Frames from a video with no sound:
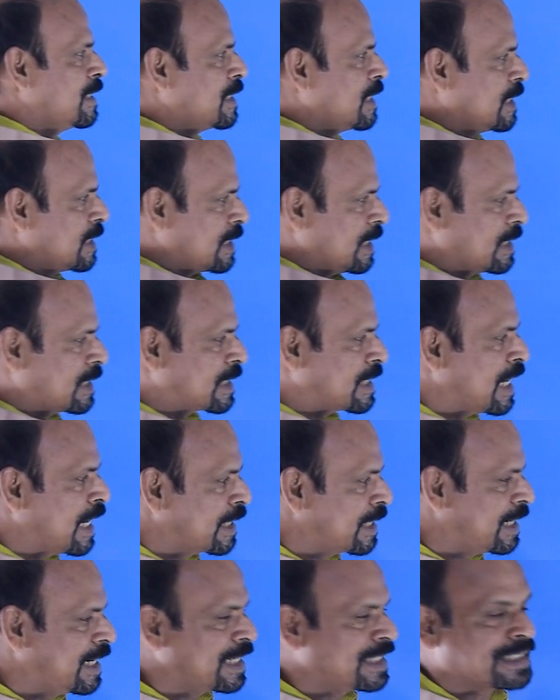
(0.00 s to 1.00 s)
This is a
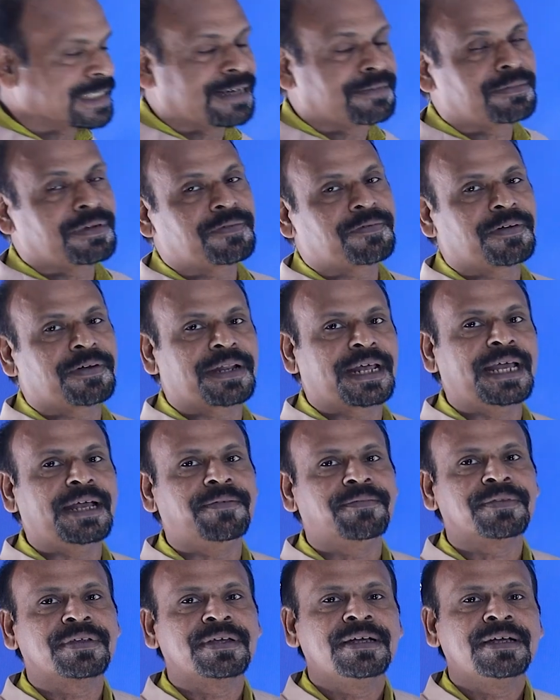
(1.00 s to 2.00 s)
standard example for
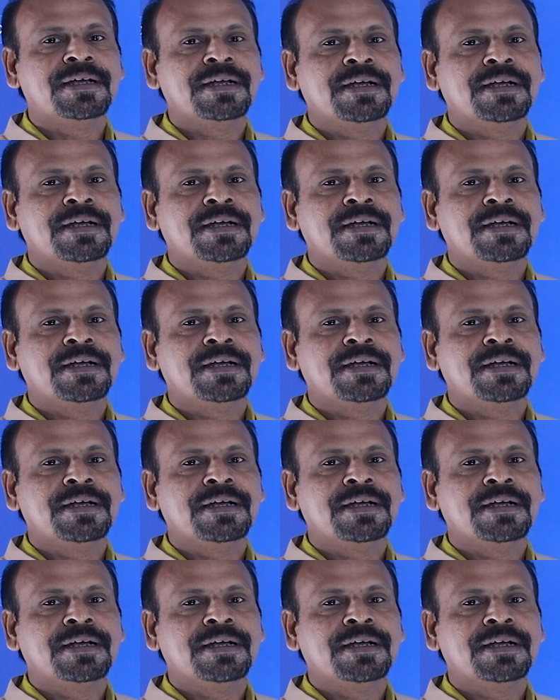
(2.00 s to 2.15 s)
a